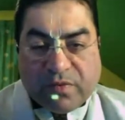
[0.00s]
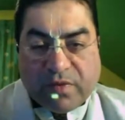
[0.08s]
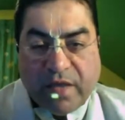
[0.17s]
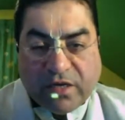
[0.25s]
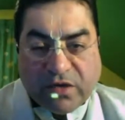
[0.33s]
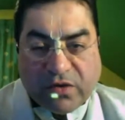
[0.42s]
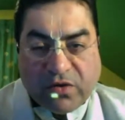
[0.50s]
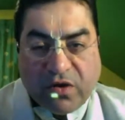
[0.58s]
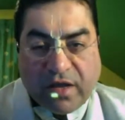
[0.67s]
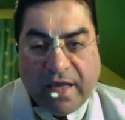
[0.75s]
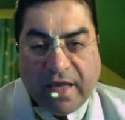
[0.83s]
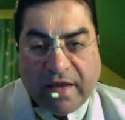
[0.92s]
8
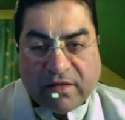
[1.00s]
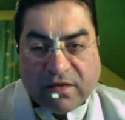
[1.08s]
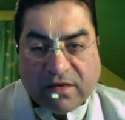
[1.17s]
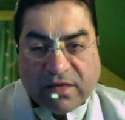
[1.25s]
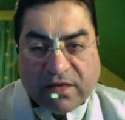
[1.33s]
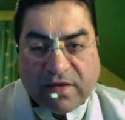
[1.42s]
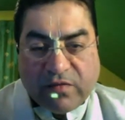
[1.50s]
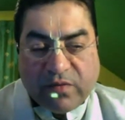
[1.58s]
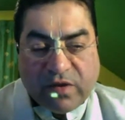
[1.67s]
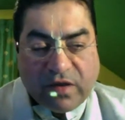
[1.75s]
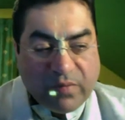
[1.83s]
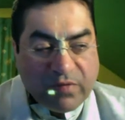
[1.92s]
o'clock, 8:30. There have
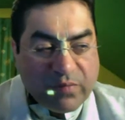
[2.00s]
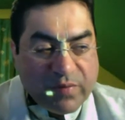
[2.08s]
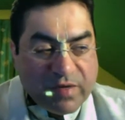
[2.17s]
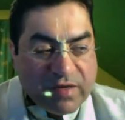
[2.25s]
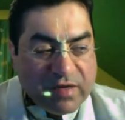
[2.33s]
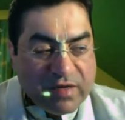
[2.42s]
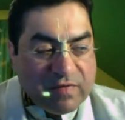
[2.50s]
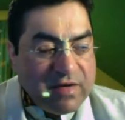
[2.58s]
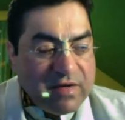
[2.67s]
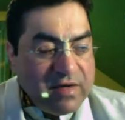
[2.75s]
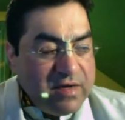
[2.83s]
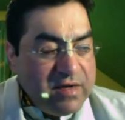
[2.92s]
been a couple of opinions.
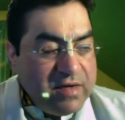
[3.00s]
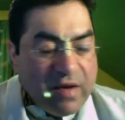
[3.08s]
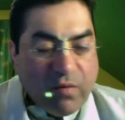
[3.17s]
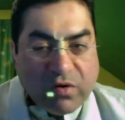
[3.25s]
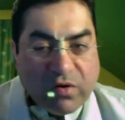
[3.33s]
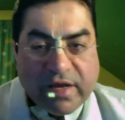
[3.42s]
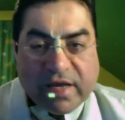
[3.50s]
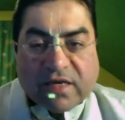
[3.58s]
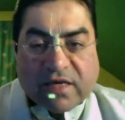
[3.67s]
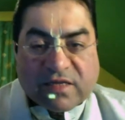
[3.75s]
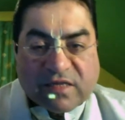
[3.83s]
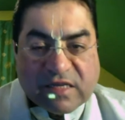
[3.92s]
I want to take
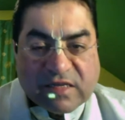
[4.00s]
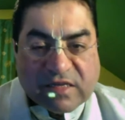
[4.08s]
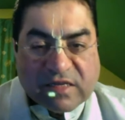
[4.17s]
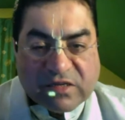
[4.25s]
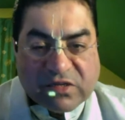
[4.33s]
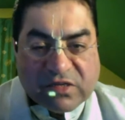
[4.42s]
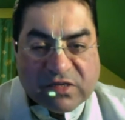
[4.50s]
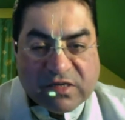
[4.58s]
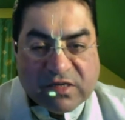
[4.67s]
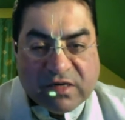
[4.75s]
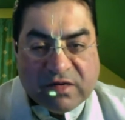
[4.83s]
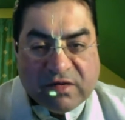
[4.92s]
a consensus
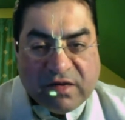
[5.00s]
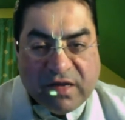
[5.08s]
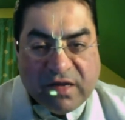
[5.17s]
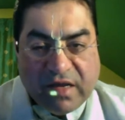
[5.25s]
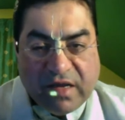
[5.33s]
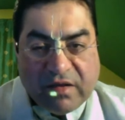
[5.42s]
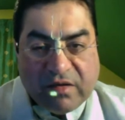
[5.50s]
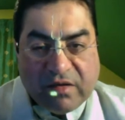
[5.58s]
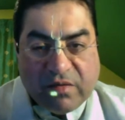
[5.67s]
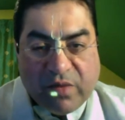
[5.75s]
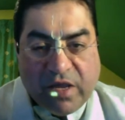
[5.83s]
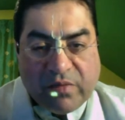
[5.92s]
and
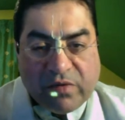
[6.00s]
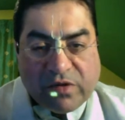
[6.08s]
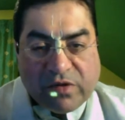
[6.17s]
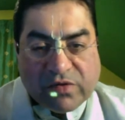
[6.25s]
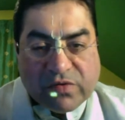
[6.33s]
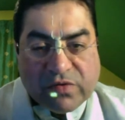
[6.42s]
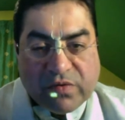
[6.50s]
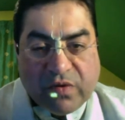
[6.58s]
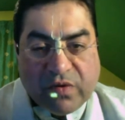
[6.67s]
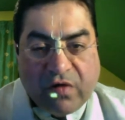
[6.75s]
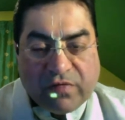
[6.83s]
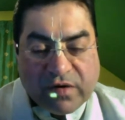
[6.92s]
be able
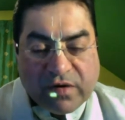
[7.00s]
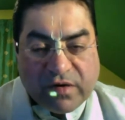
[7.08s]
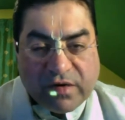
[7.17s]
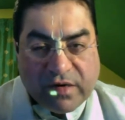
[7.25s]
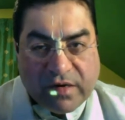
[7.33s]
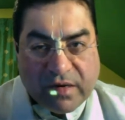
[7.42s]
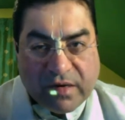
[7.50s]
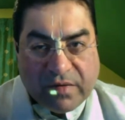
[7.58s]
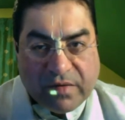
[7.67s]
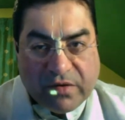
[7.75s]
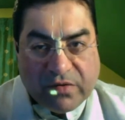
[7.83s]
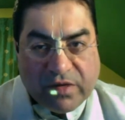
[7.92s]
to offer
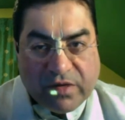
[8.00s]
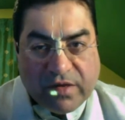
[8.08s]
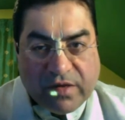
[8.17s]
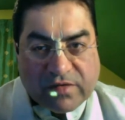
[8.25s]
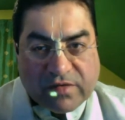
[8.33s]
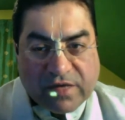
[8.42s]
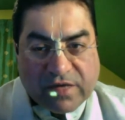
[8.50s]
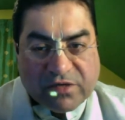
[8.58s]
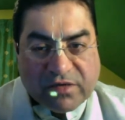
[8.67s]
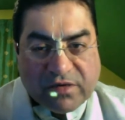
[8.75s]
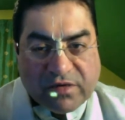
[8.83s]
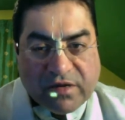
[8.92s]
the
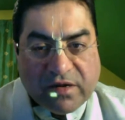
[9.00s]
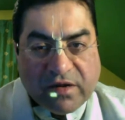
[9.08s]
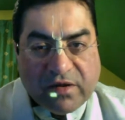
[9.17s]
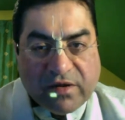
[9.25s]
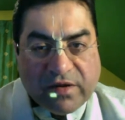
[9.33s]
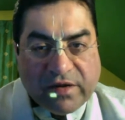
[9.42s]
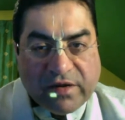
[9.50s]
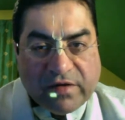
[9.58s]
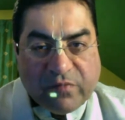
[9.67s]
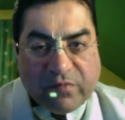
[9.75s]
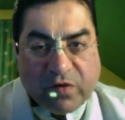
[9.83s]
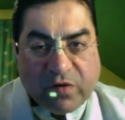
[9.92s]
session a little earlier if
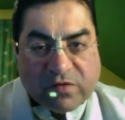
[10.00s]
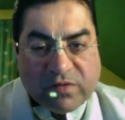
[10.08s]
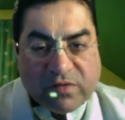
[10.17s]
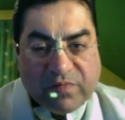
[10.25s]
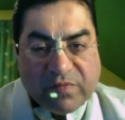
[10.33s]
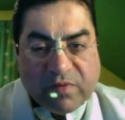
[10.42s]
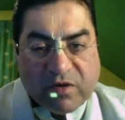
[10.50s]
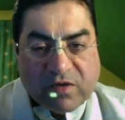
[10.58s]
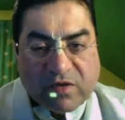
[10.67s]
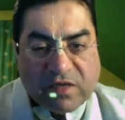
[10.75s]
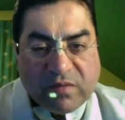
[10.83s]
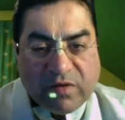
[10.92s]
possible, because
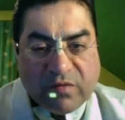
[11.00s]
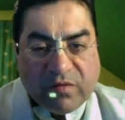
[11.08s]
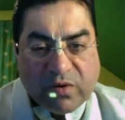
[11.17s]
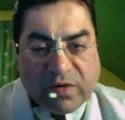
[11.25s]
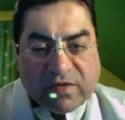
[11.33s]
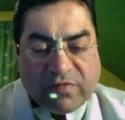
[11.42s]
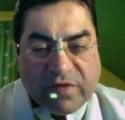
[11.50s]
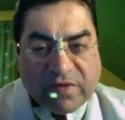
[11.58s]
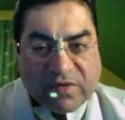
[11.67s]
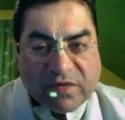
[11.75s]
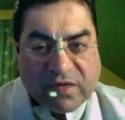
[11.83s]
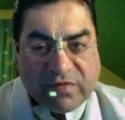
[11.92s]
some devotees are
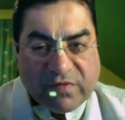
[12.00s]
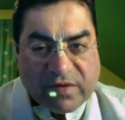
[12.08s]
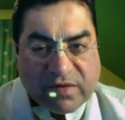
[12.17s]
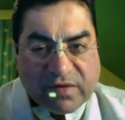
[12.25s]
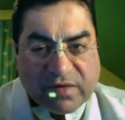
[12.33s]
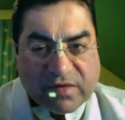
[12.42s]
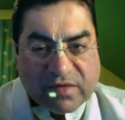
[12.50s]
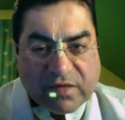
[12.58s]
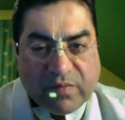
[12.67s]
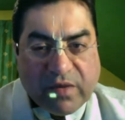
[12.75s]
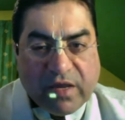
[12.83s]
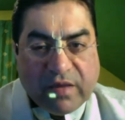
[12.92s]
facing difficulties in
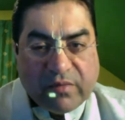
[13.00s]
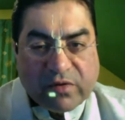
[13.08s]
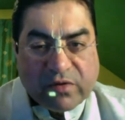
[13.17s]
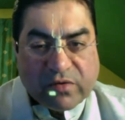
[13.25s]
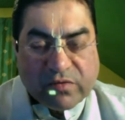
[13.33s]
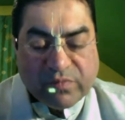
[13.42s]
being able to